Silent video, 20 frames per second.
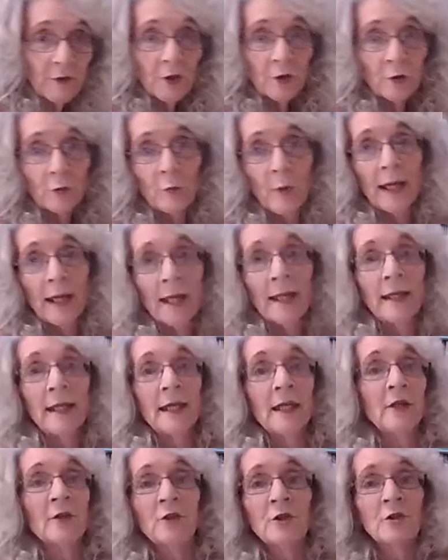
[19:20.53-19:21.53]
your way
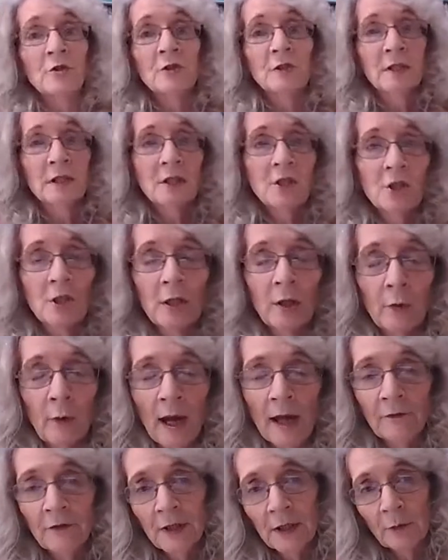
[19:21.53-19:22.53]
in your stitching
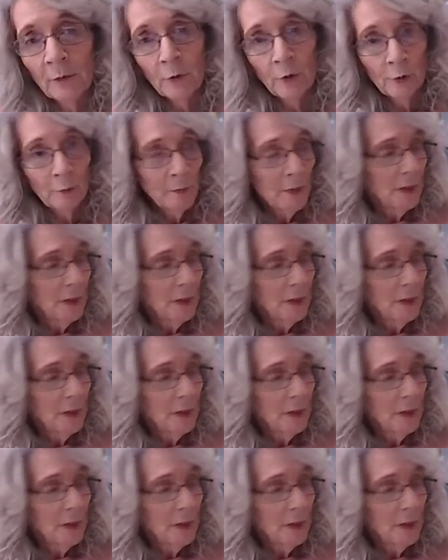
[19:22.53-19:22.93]
crafting room.